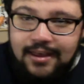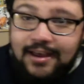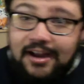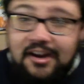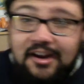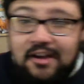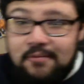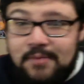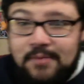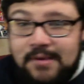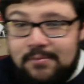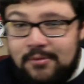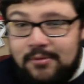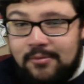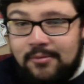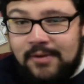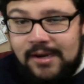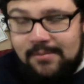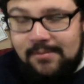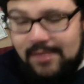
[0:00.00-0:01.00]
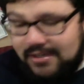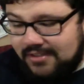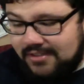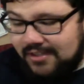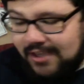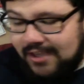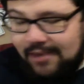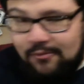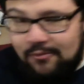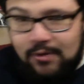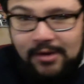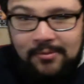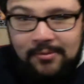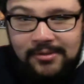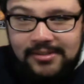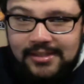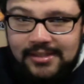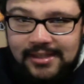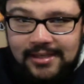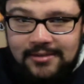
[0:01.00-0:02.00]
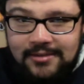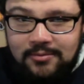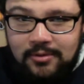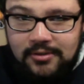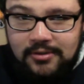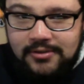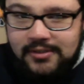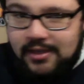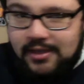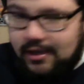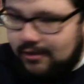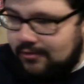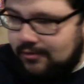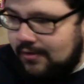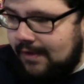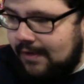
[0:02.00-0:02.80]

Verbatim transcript: A lot of people, when I mentioned the giveaway, wanted this one, so